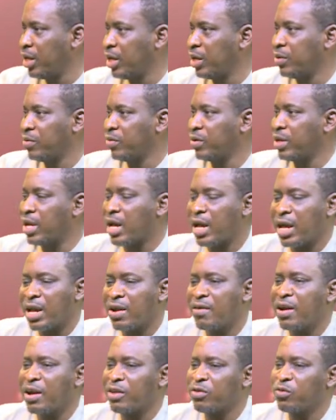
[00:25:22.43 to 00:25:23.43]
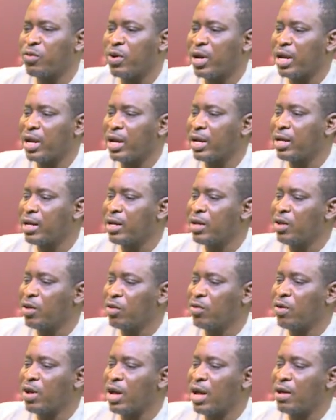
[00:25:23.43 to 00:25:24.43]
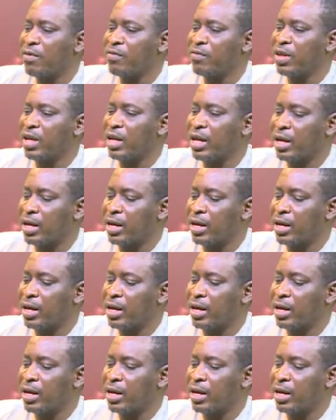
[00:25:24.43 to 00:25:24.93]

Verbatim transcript: You know, there are areas where you have uh,